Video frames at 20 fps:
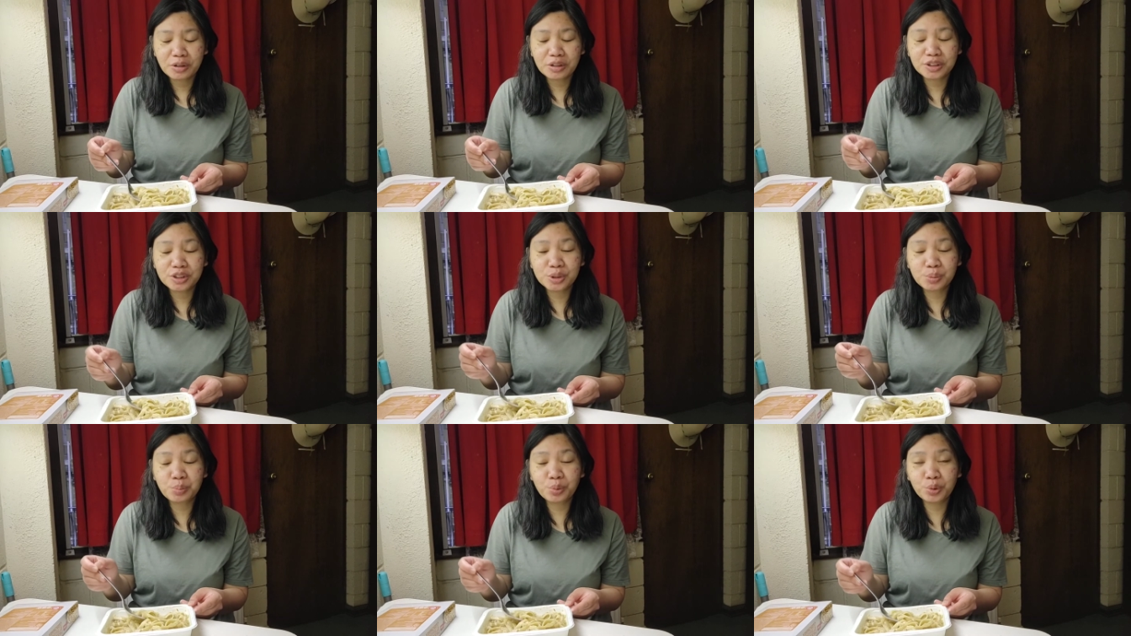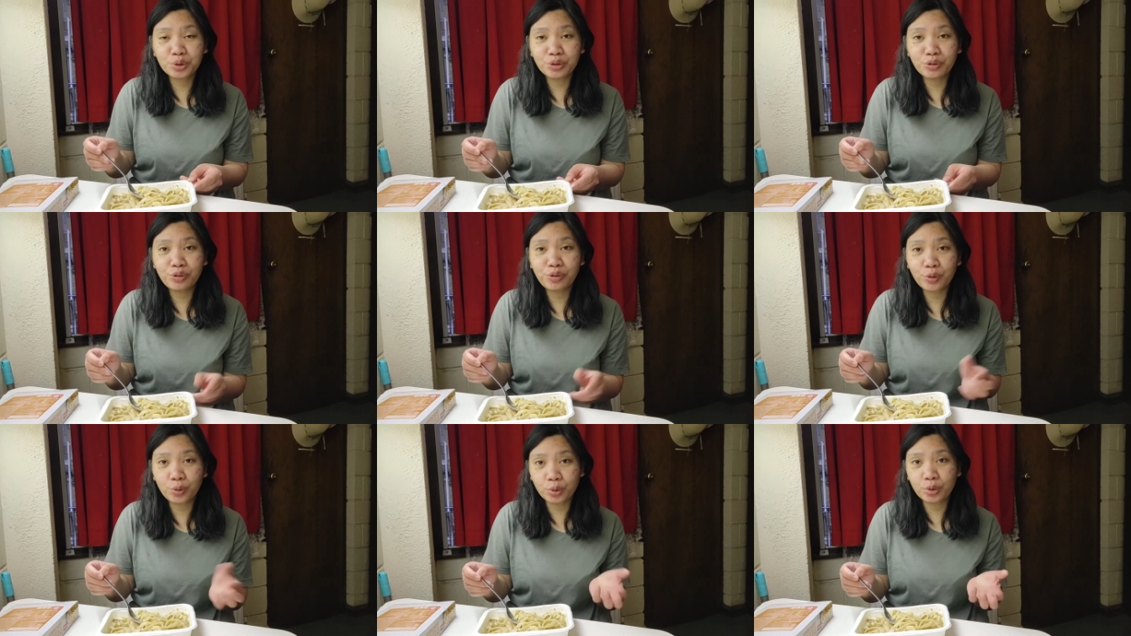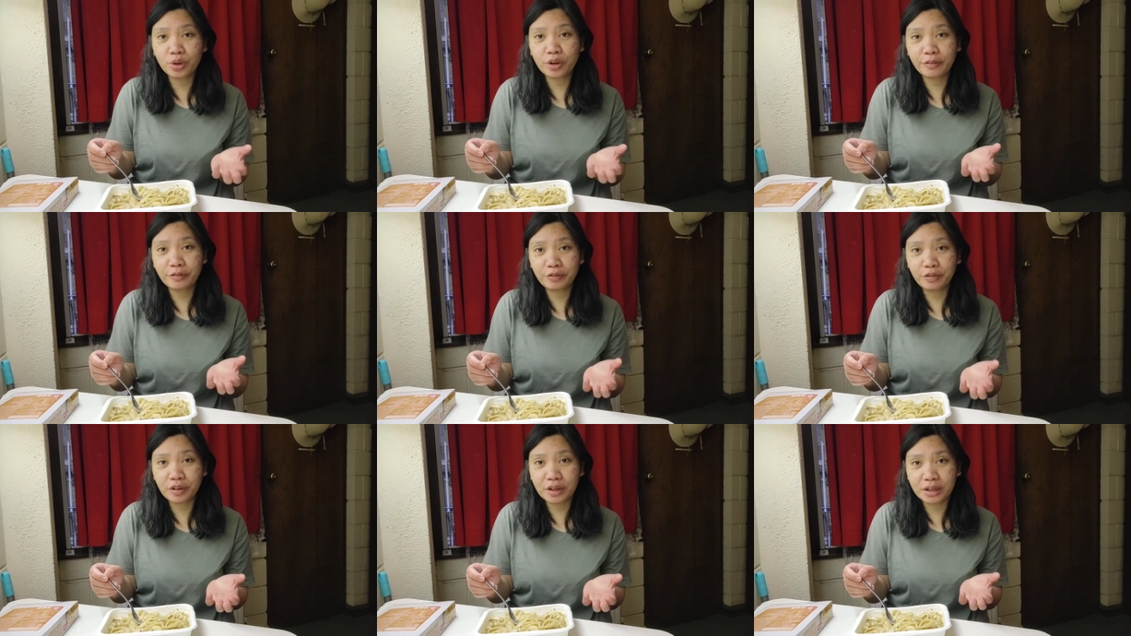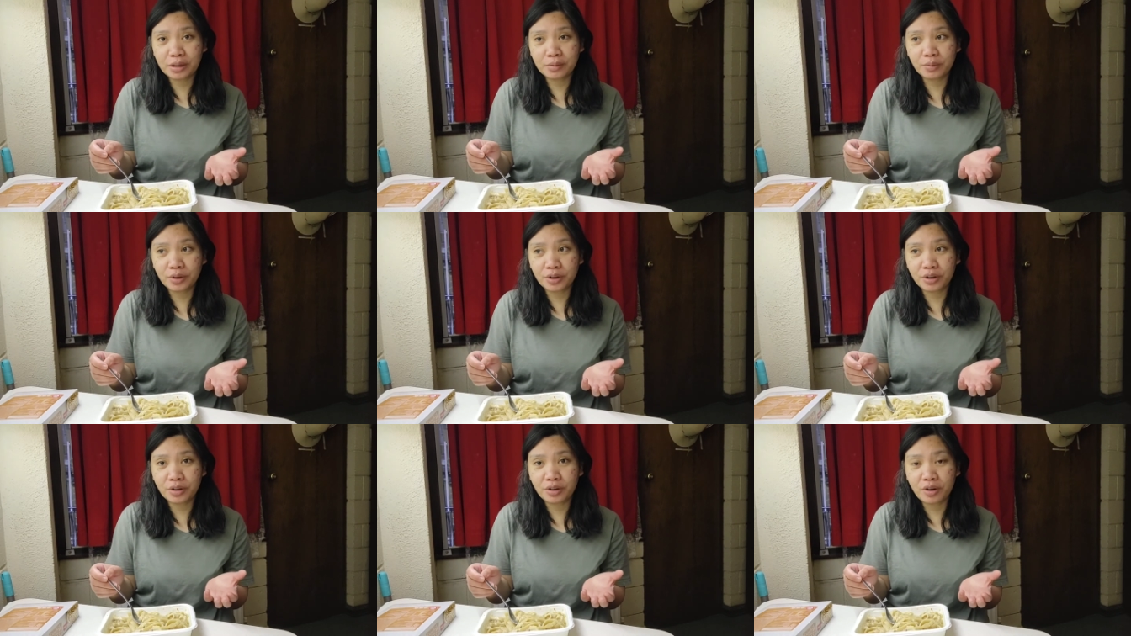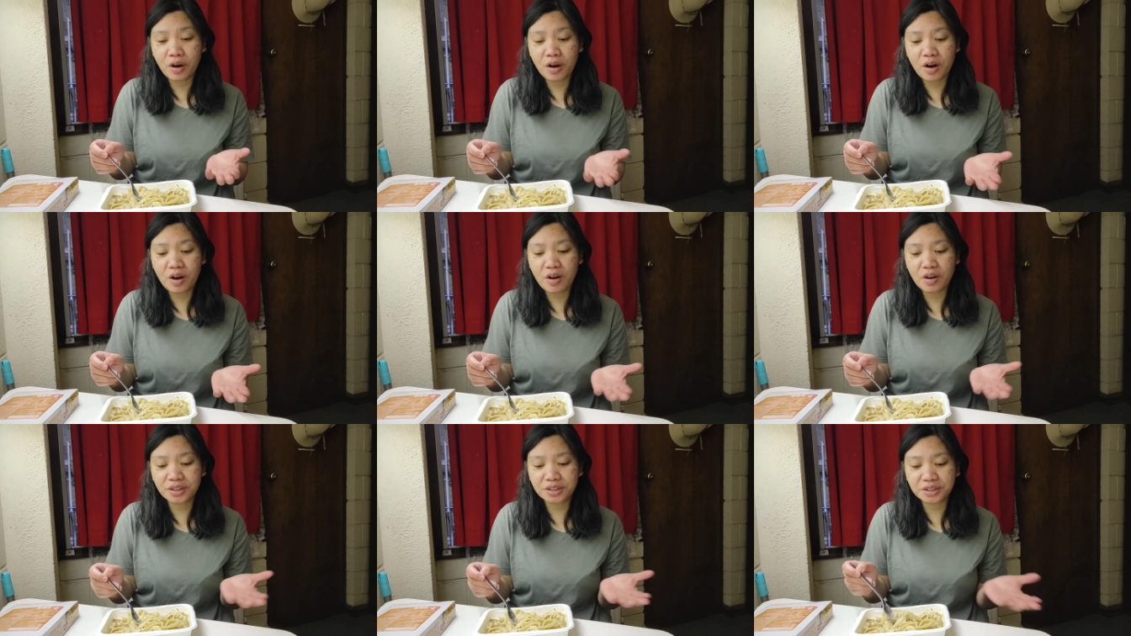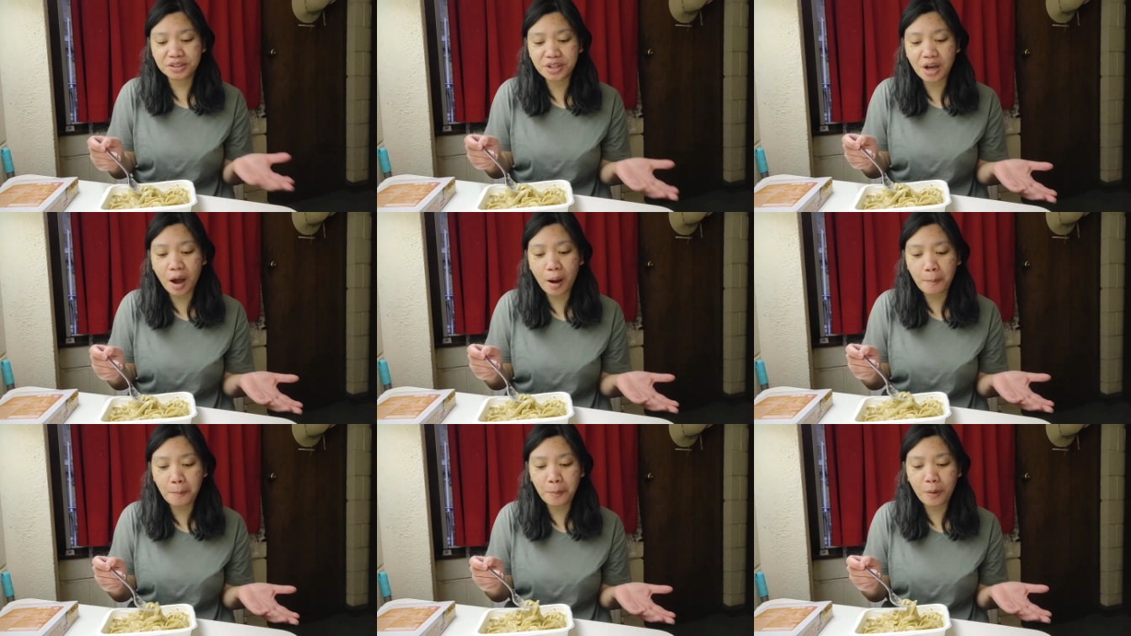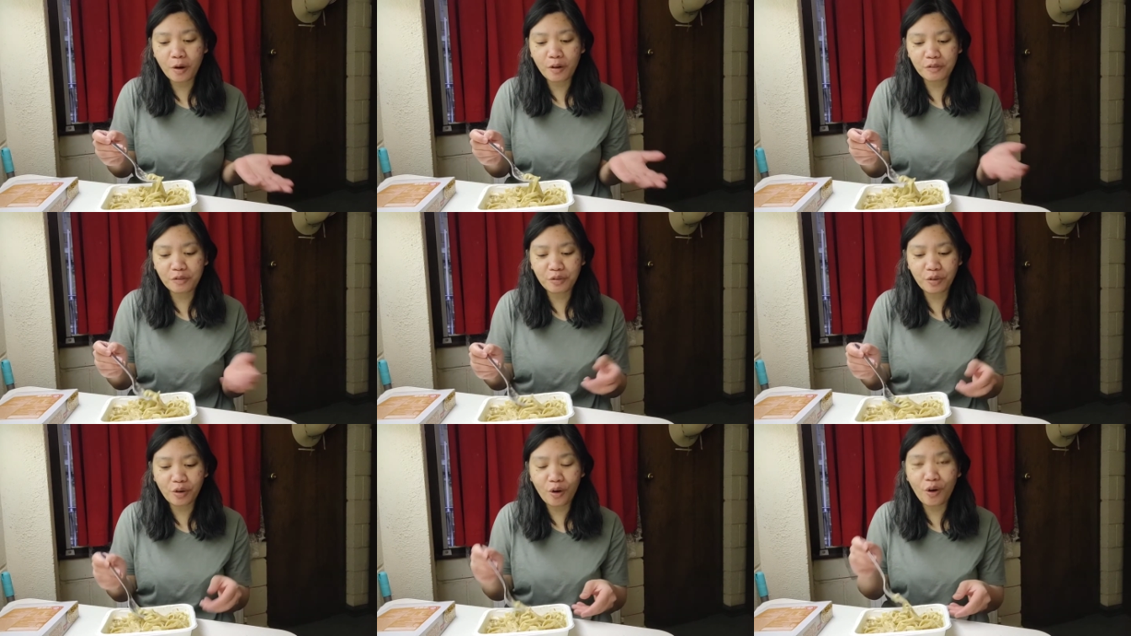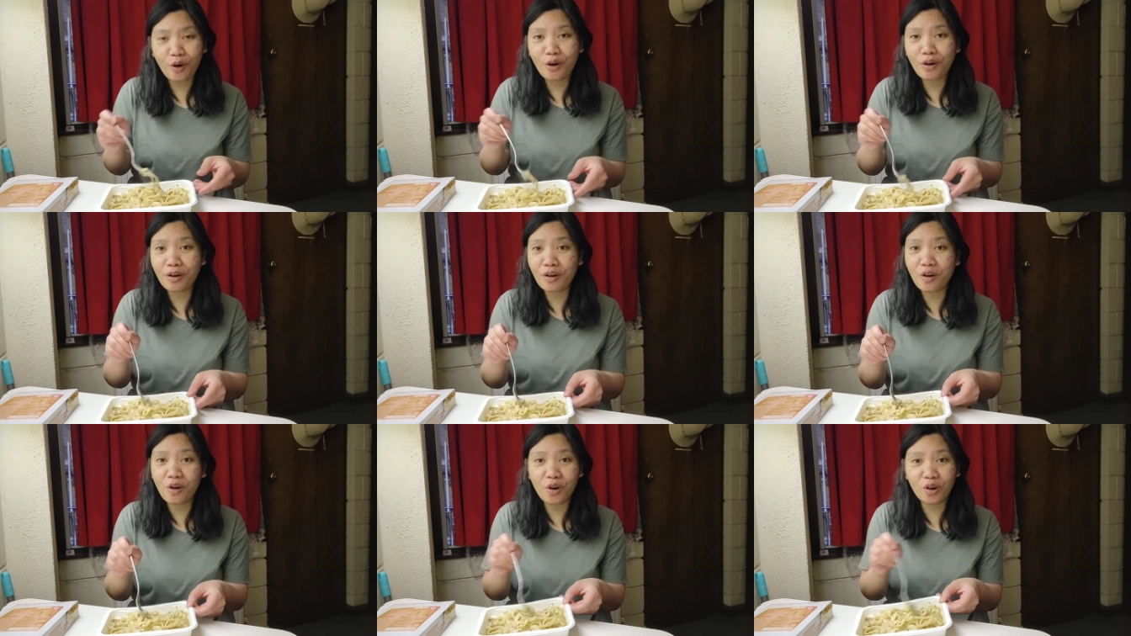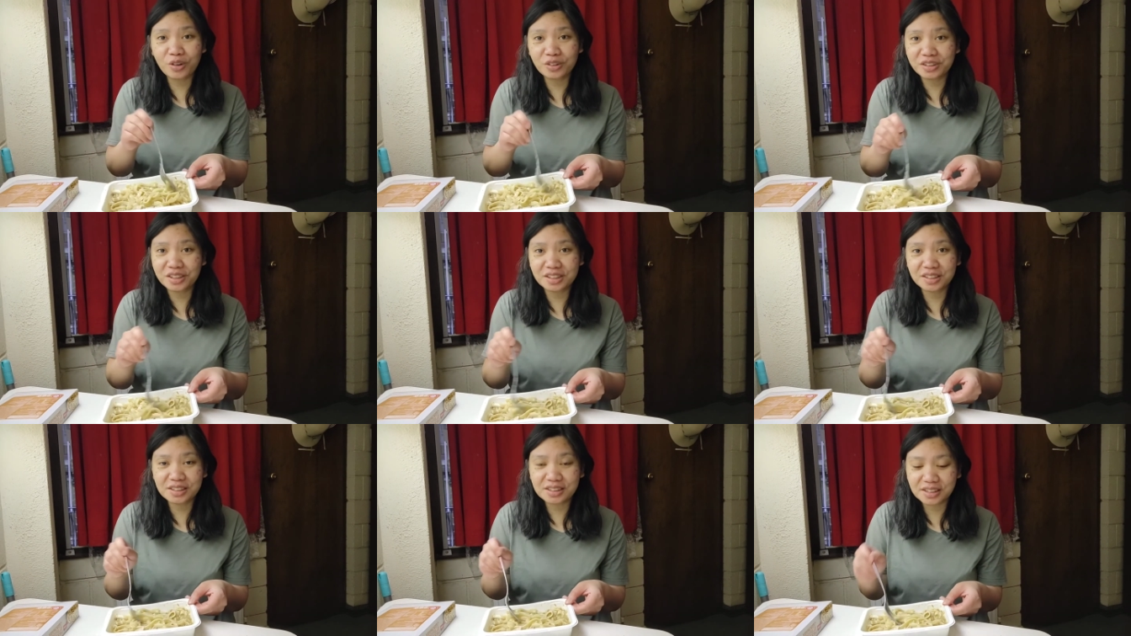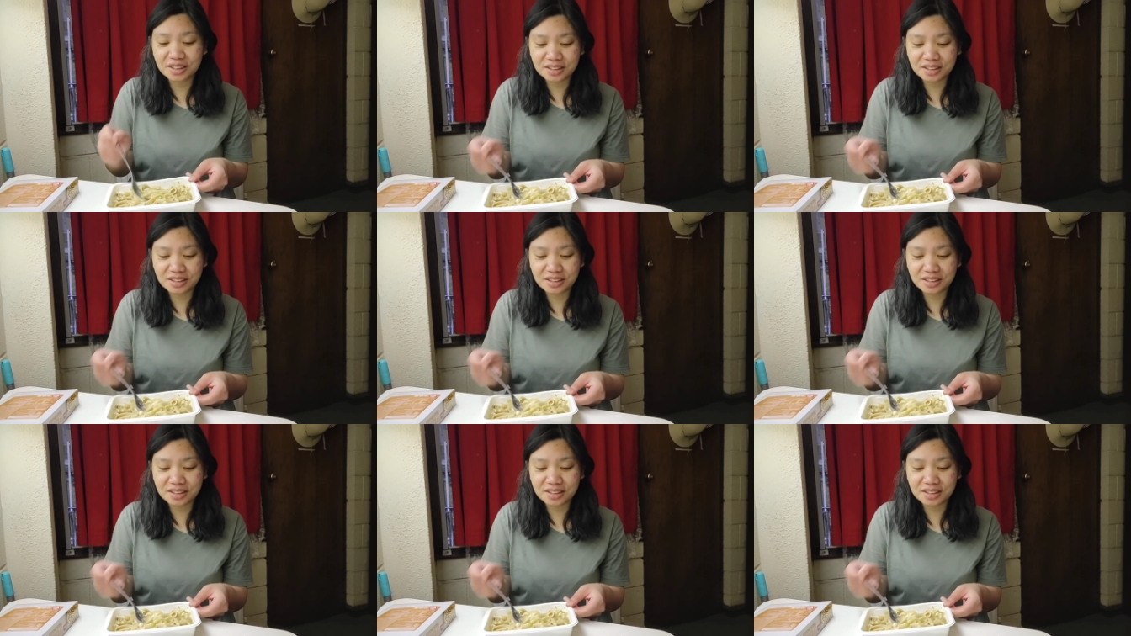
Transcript: spoonful of flavor on top of all this.